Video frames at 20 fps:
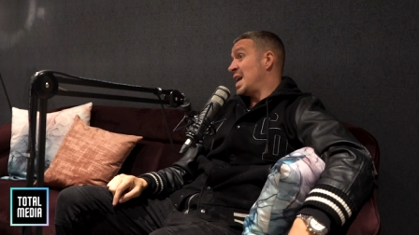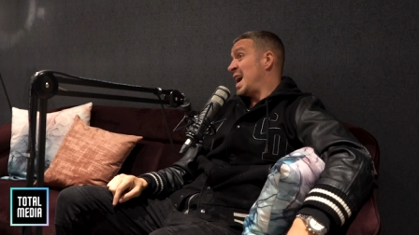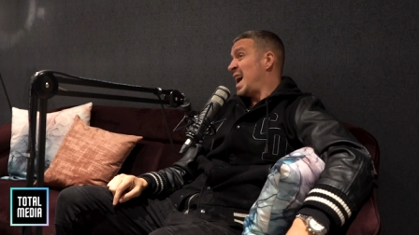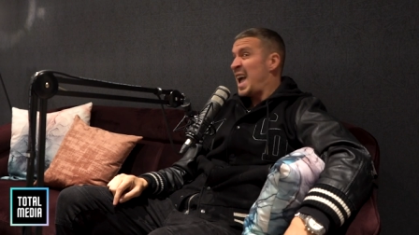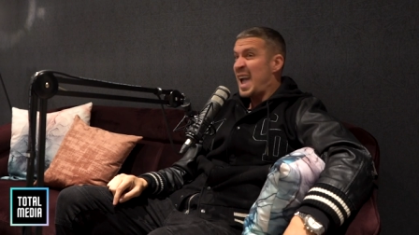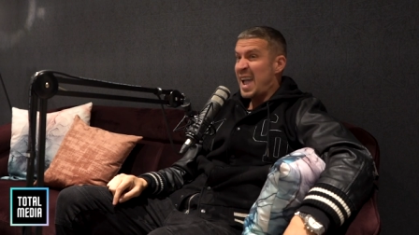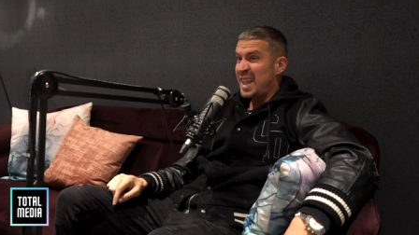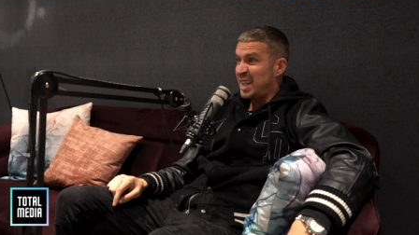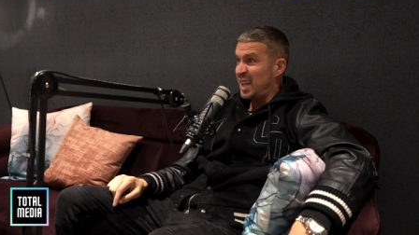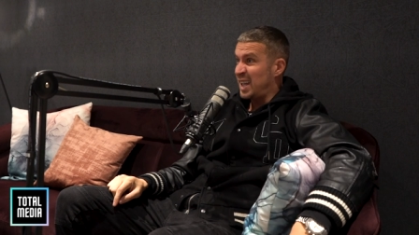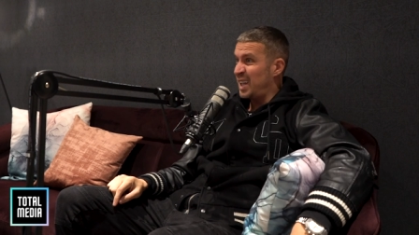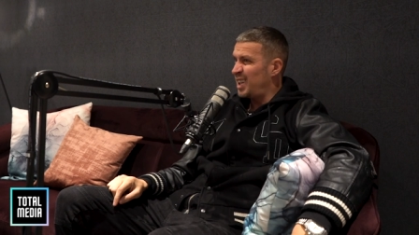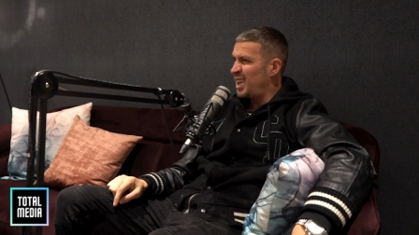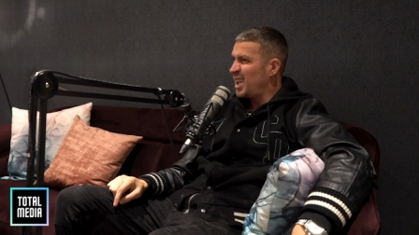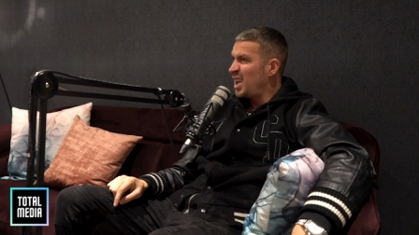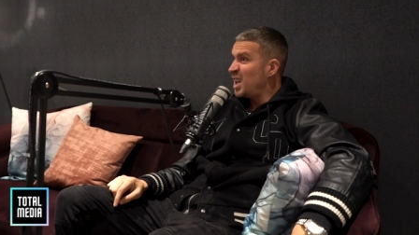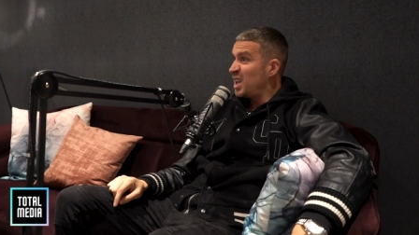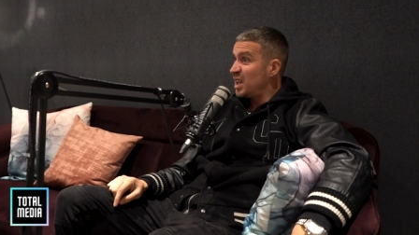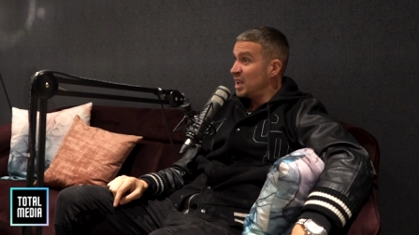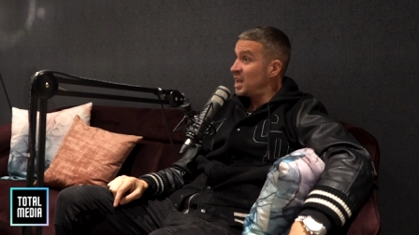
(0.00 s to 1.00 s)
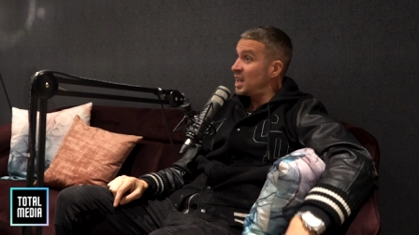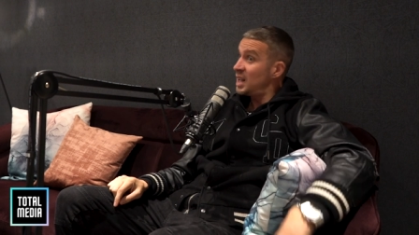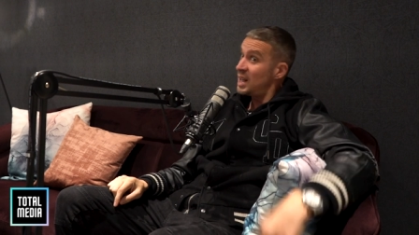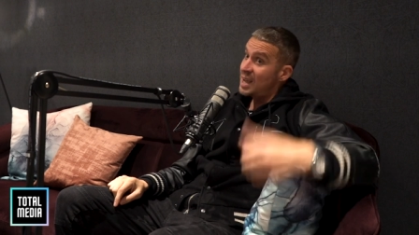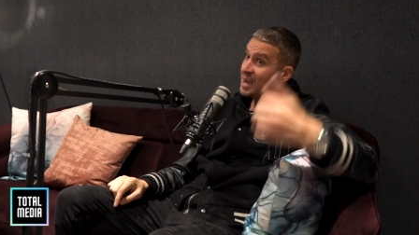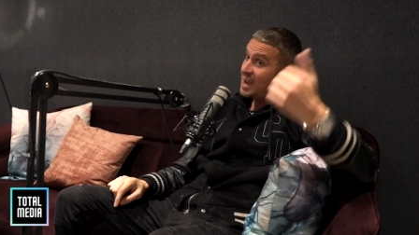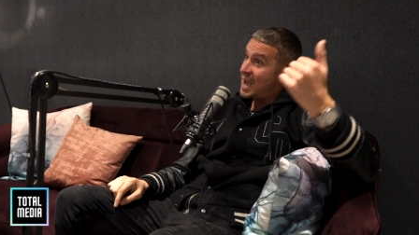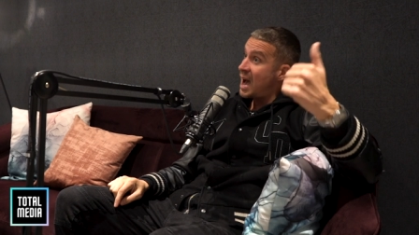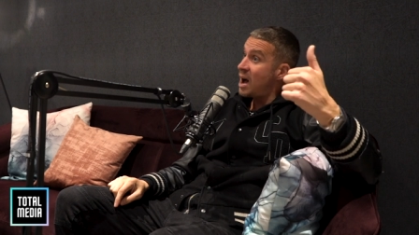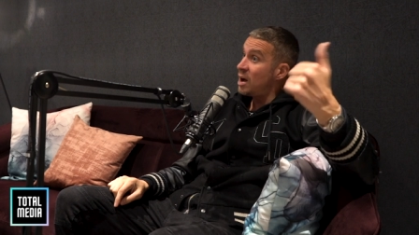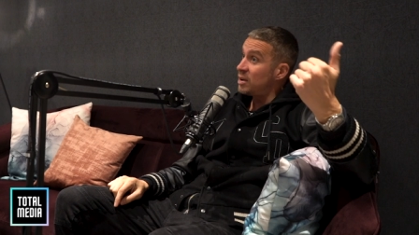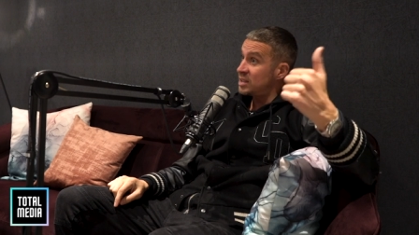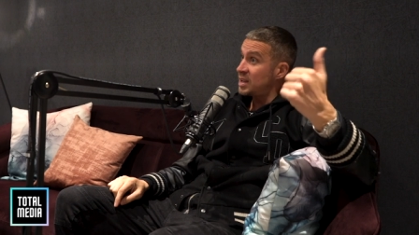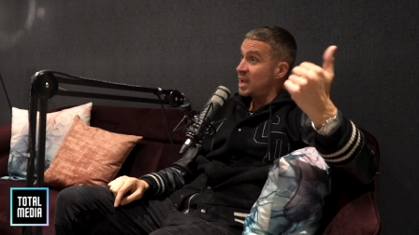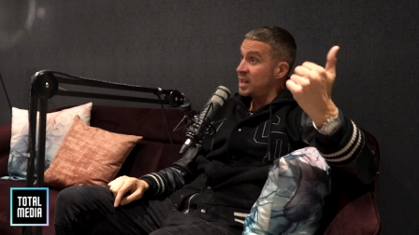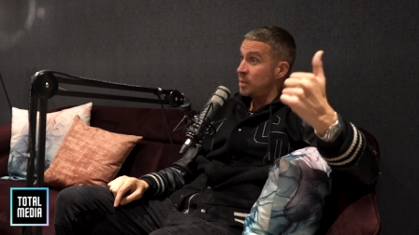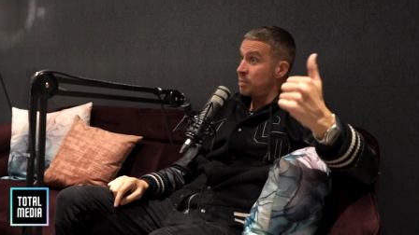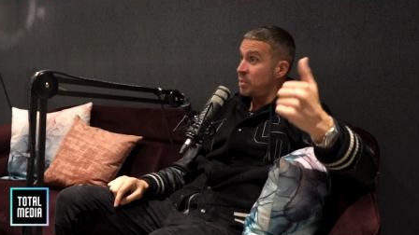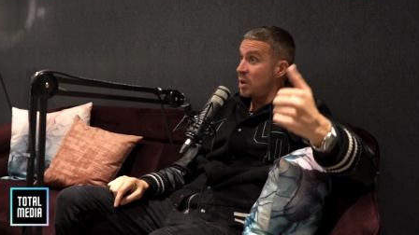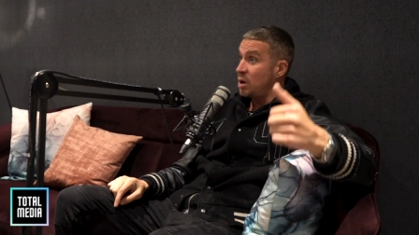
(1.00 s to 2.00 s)
I head it clear
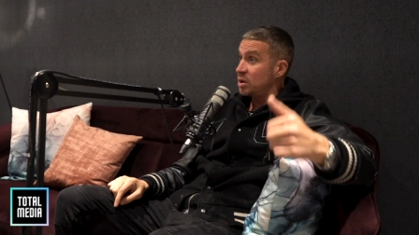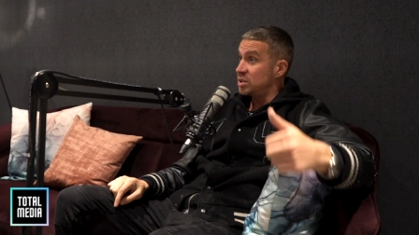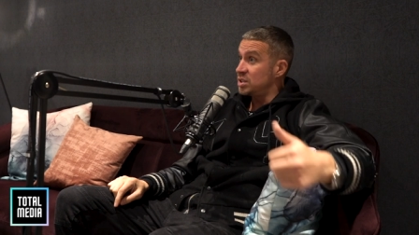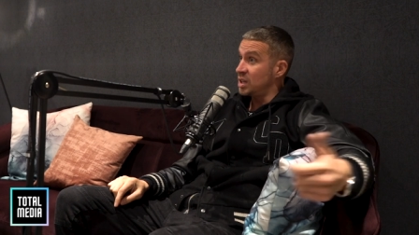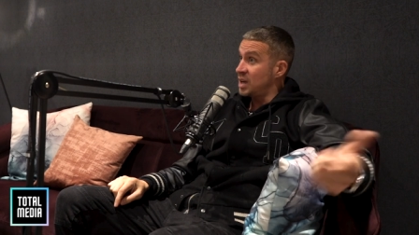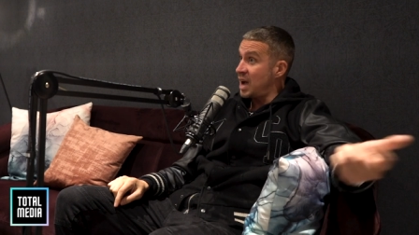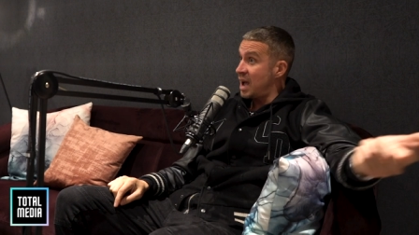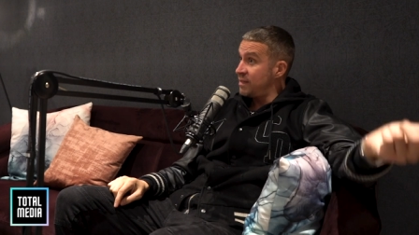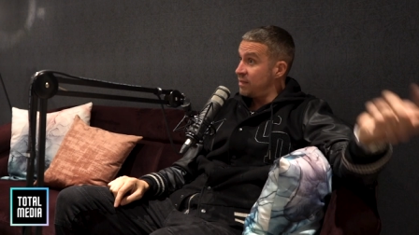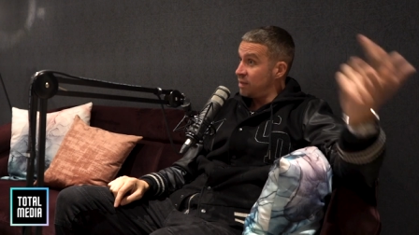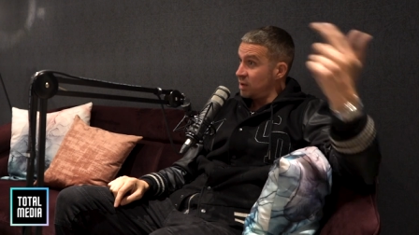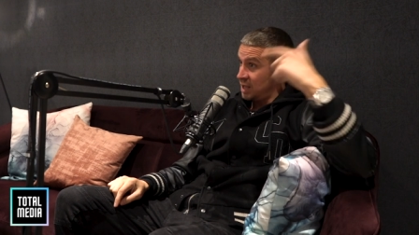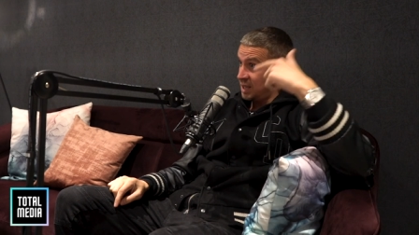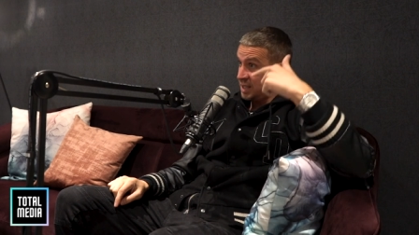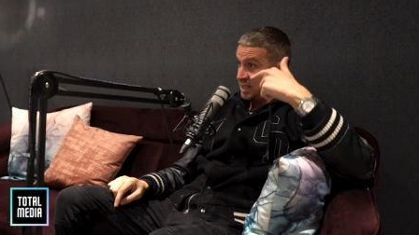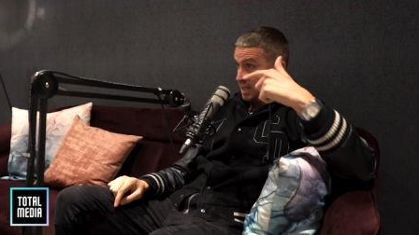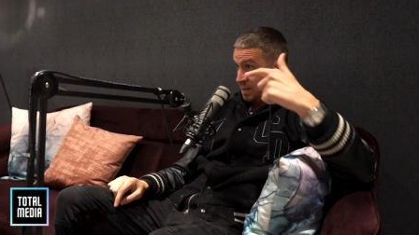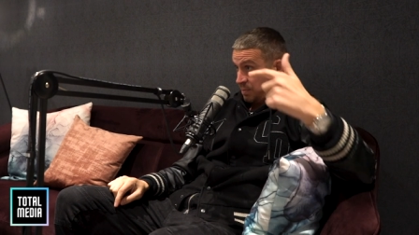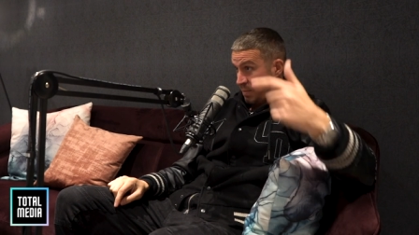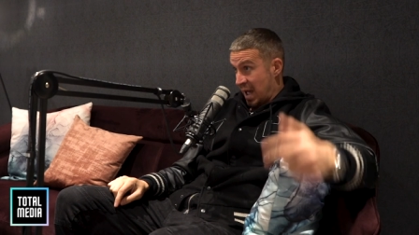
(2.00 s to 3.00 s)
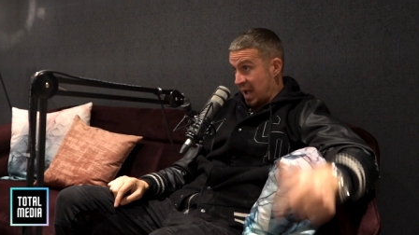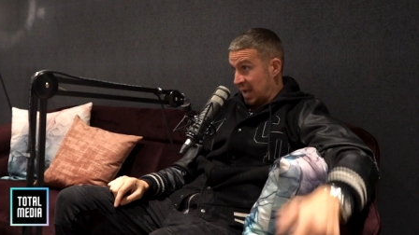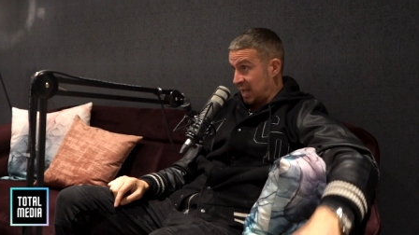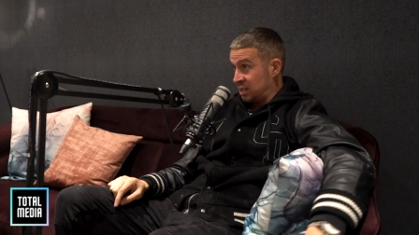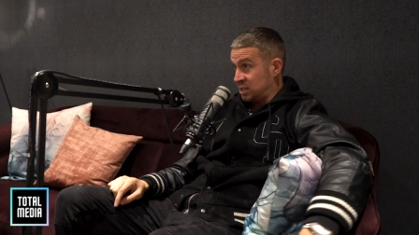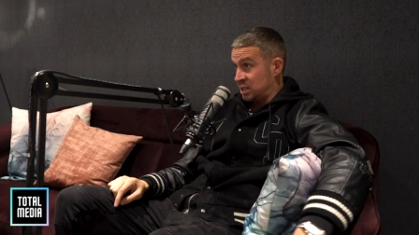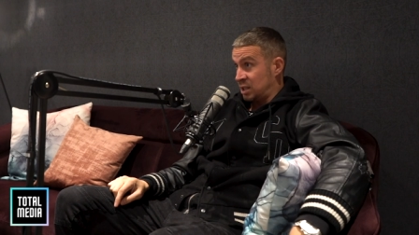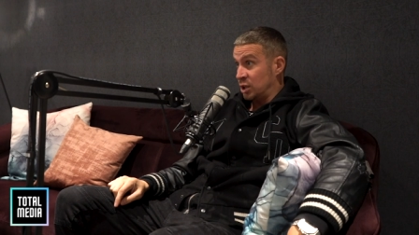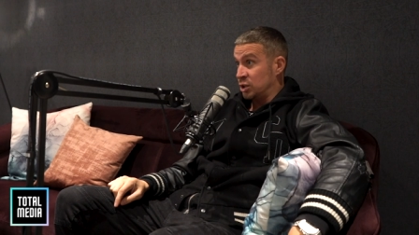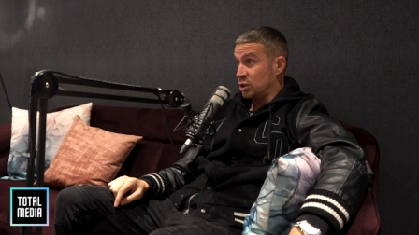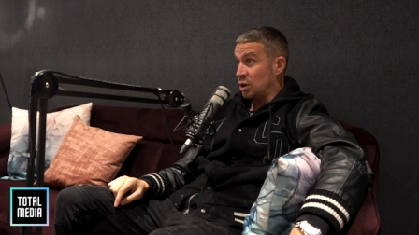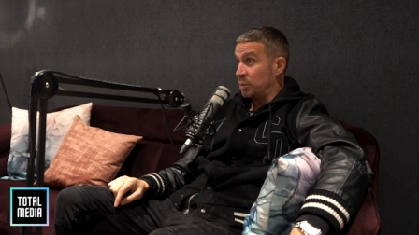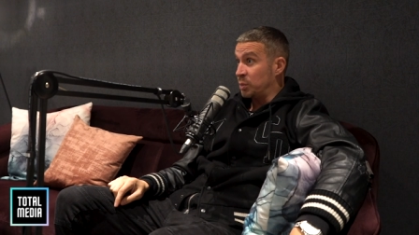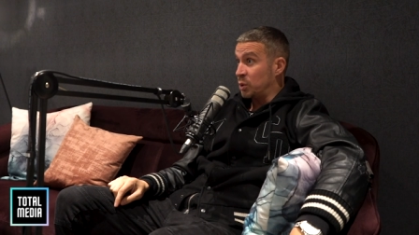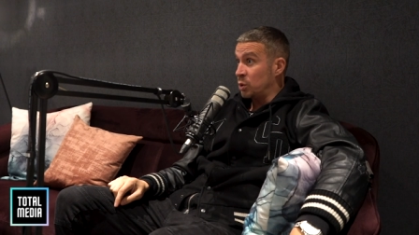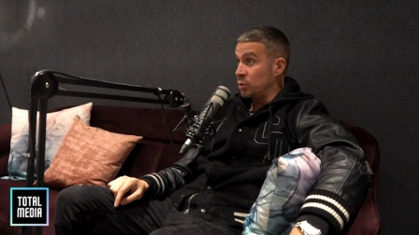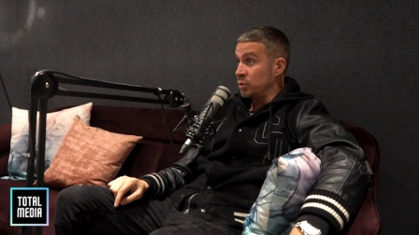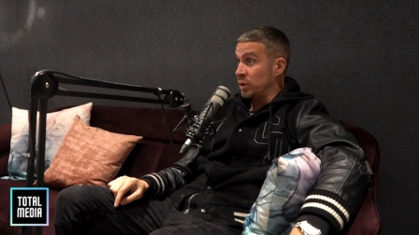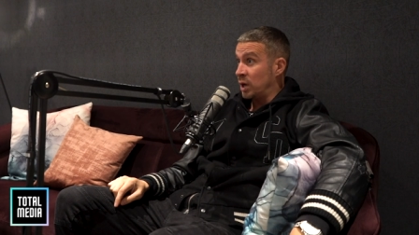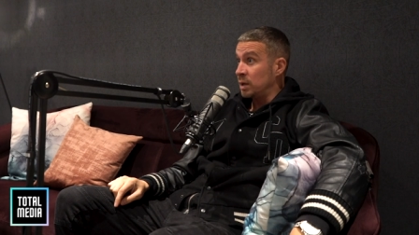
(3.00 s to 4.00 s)
outside the box. The guy volleys it back into the top
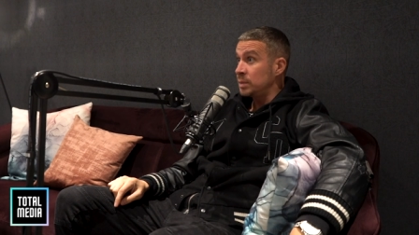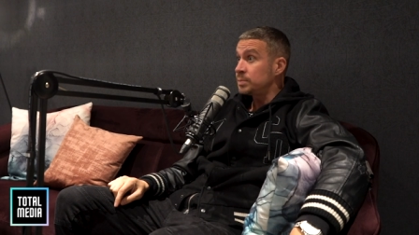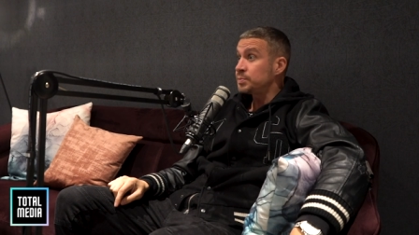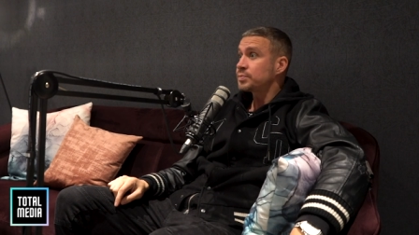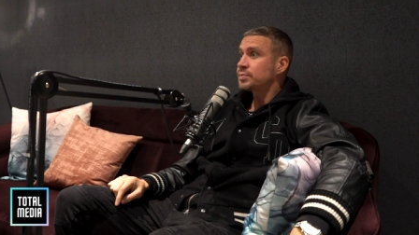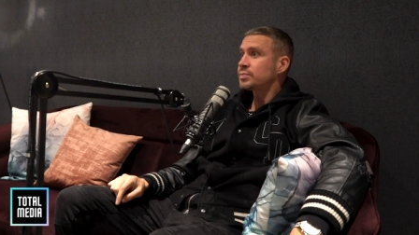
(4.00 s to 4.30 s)
corner.